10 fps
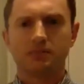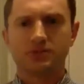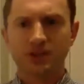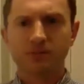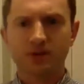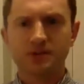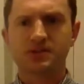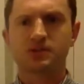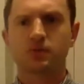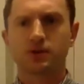chicken
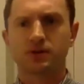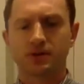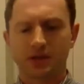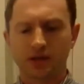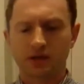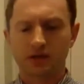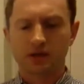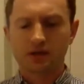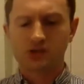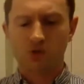breasts, we're cooking
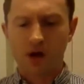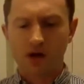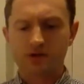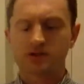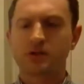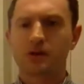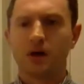squash,